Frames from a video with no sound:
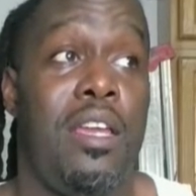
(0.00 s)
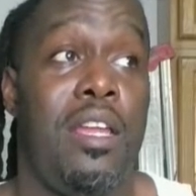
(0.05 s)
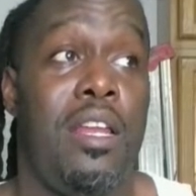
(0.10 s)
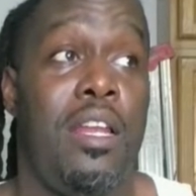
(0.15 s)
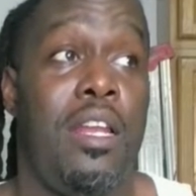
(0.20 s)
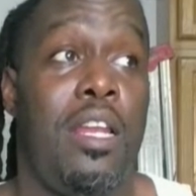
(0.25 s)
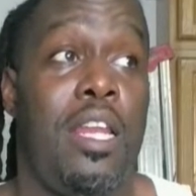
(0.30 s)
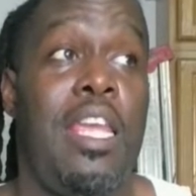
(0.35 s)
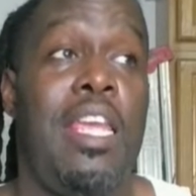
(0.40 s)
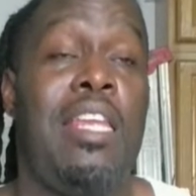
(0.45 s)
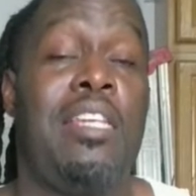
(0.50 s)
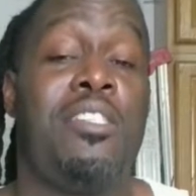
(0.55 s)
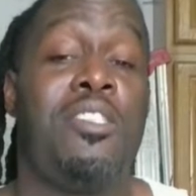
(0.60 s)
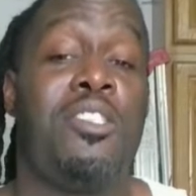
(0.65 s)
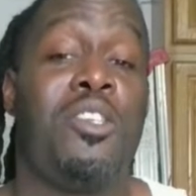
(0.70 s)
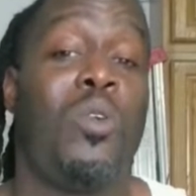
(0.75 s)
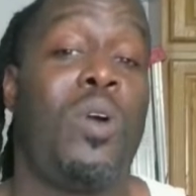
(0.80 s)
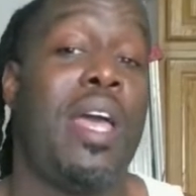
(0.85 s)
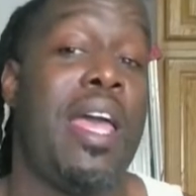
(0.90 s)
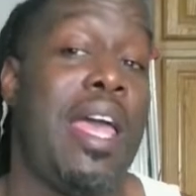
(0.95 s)
lean
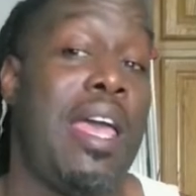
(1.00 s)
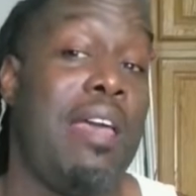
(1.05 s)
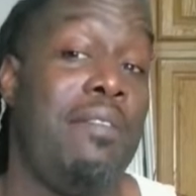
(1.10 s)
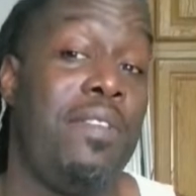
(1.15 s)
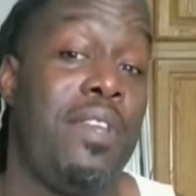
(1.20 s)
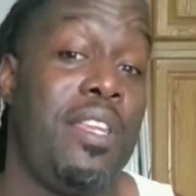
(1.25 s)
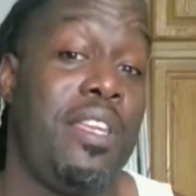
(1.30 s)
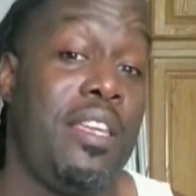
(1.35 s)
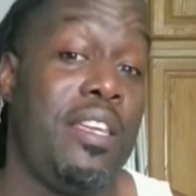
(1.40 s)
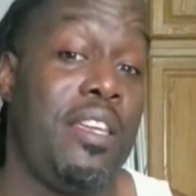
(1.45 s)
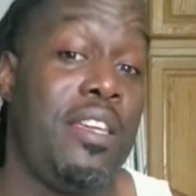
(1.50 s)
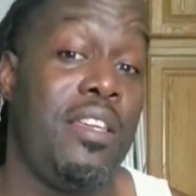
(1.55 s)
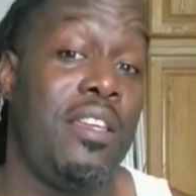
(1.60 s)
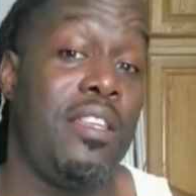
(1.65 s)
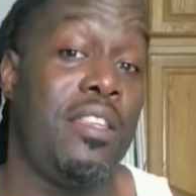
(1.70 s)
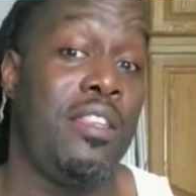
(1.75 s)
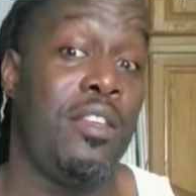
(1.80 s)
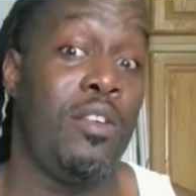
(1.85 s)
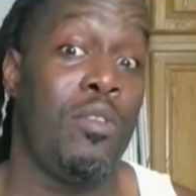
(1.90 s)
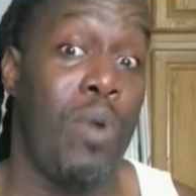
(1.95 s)
so heavily,
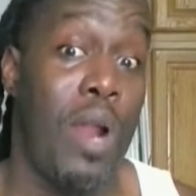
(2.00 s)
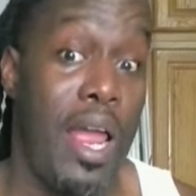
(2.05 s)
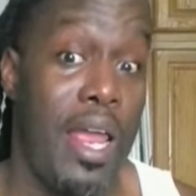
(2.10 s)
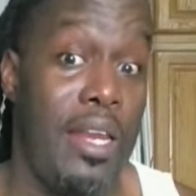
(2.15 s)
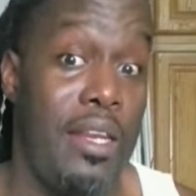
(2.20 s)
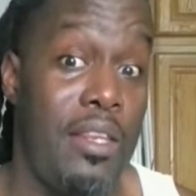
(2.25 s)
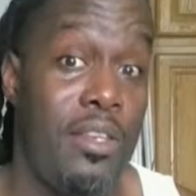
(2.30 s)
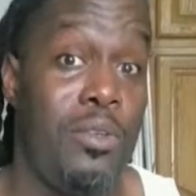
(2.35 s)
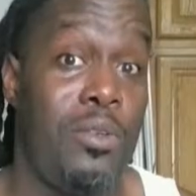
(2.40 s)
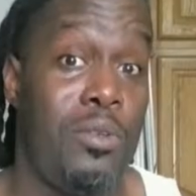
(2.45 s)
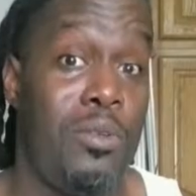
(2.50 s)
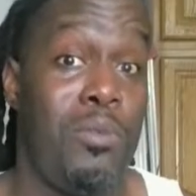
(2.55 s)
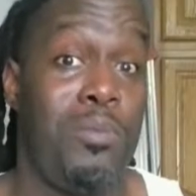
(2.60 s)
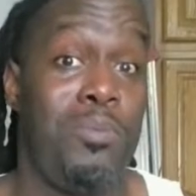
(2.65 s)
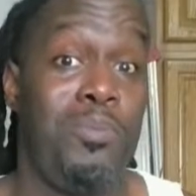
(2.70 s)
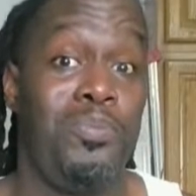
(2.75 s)
the right do.